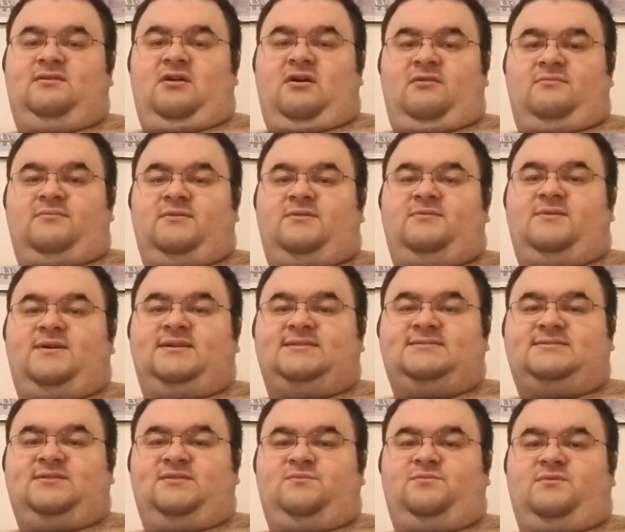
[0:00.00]
all
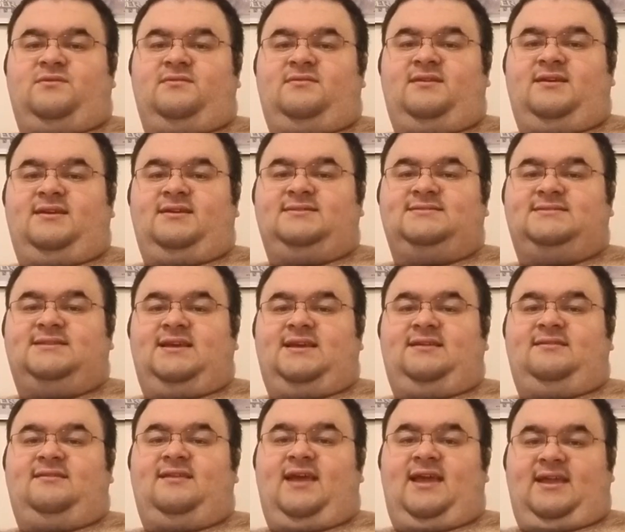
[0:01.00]
requested were things
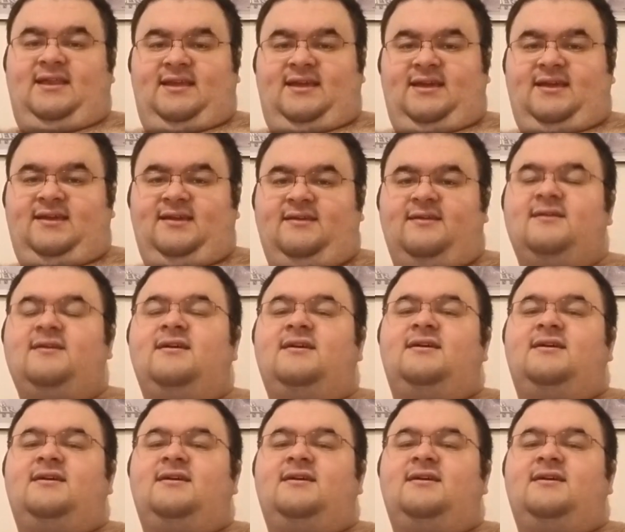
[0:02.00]
like dating,